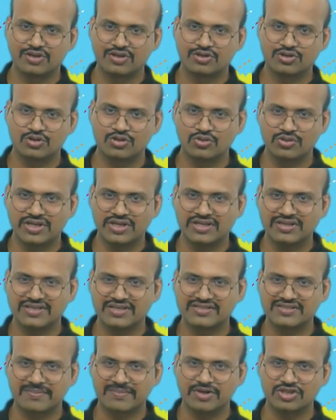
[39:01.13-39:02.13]
So during the
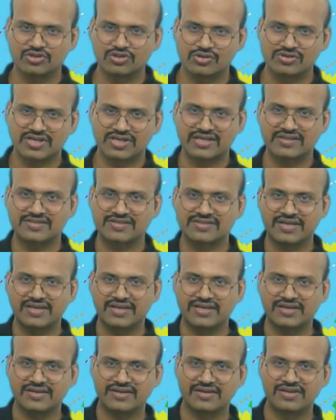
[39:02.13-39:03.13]
summer solstice, the
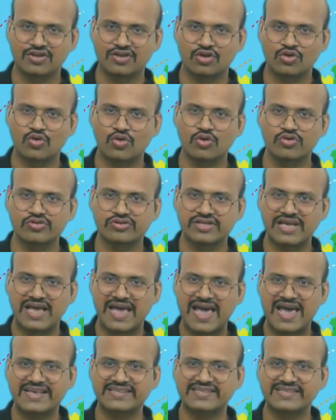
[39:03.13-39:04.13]
sun goes
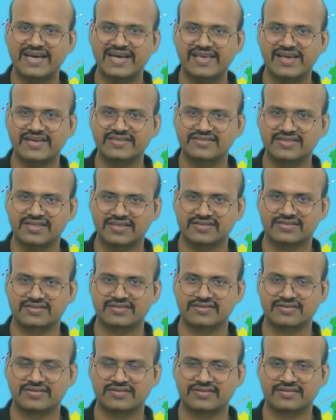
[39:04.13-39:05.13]
as high as this.
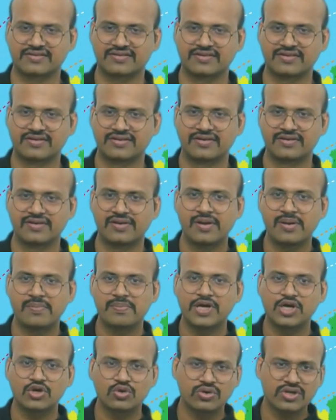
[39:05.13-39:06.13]

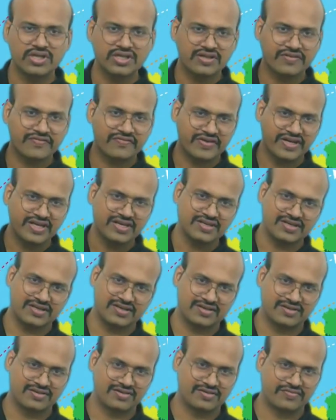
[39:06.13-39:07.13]
But during the winter,
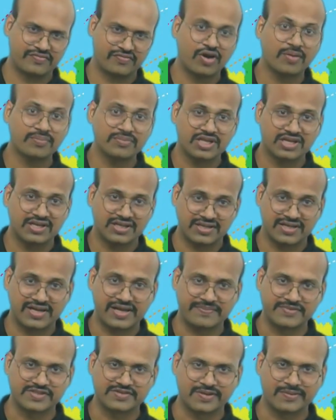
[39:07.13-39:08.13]
from the northern
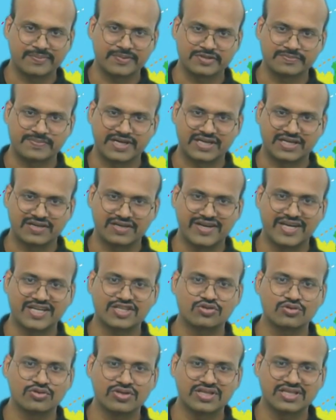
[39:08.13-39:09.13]
hemisphere perspective, that is
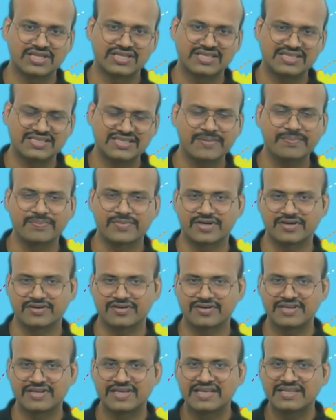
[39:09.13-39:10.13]
during the December,
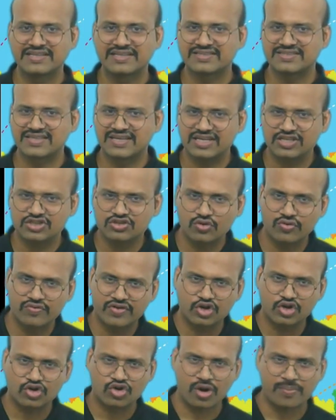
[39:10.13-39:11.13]
the sun is
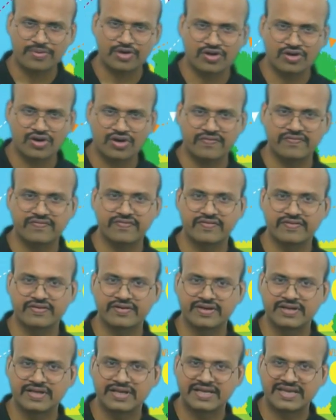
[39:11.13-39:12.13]
over Tropic of
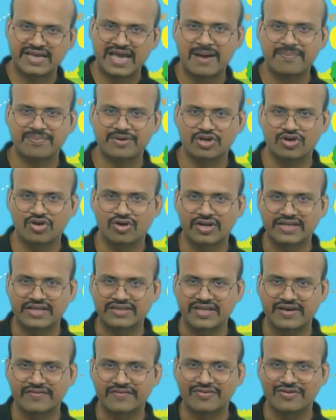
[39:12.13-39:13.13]
Capricorn and
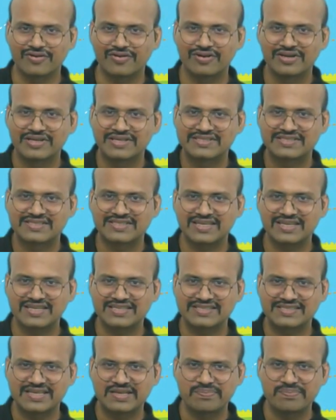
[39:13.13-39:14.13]
therefore sun is
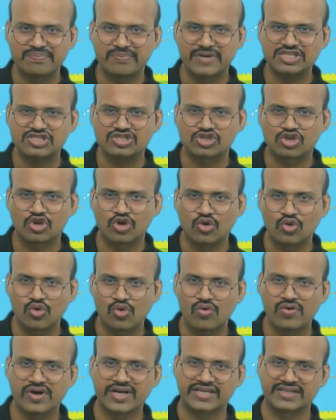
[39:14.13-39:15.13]
seen much
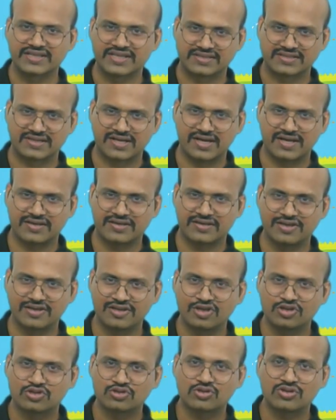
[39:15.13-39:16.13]
lower in the sky.
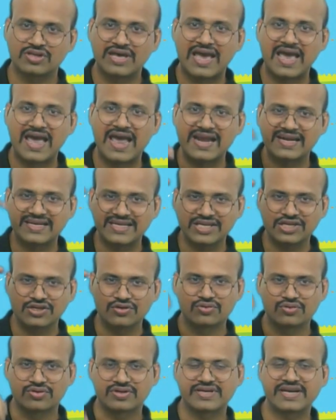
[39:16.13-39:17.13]
So the
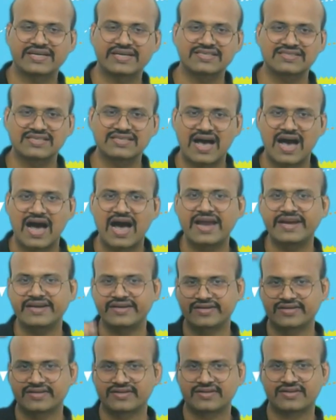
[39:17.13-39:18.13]
altitude, that is the
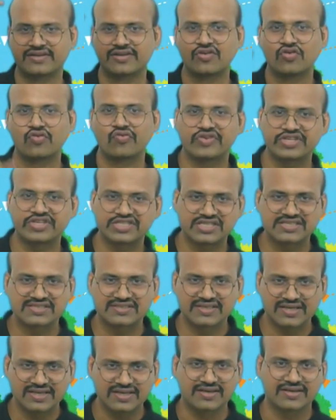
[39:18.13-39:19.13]
height which the
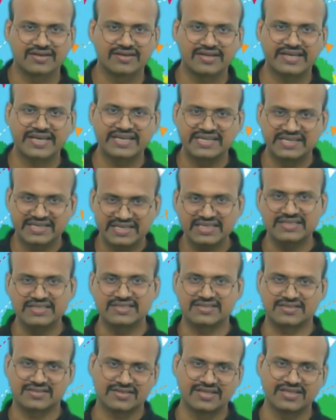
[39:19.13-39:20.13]
sun can reach
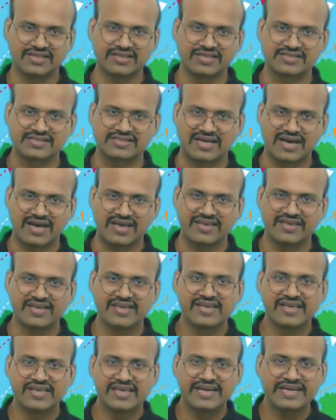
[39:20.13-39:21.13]
in the sky,
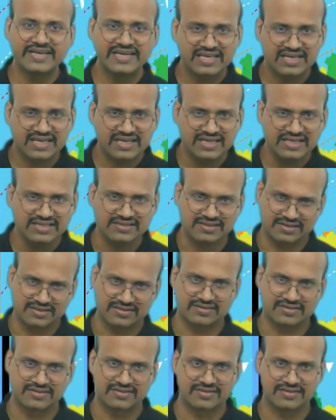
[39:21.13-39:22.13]
it
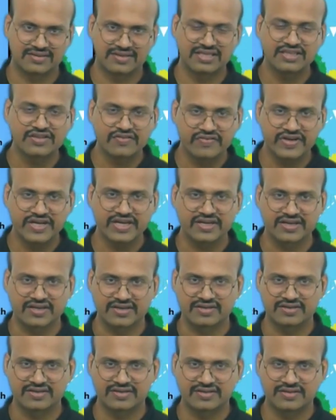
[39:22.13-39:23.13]
decreases in the winter
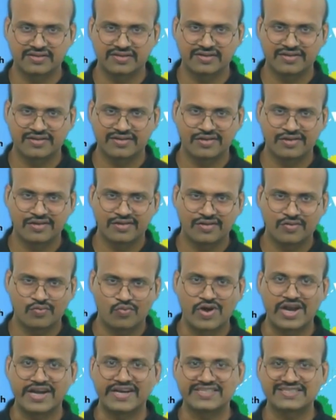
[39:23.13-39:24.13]

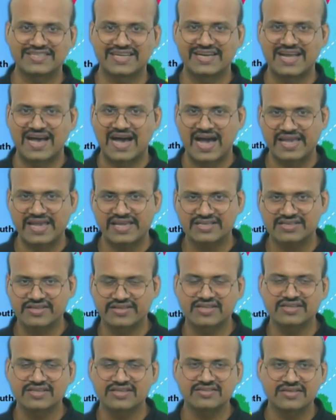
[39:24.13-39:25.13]
while it is at the highest in
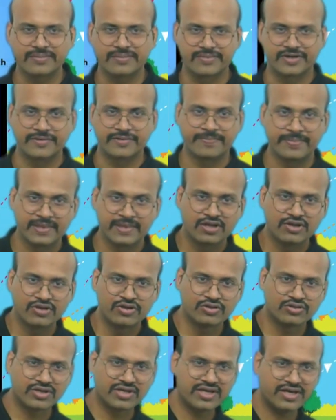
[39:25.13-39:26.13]
the summer.
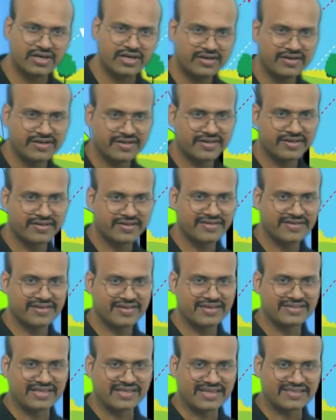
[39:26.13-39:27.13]
So here
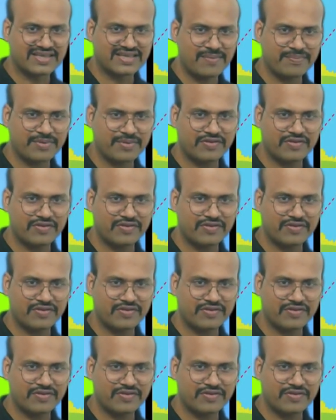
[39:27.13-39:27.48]
is an example.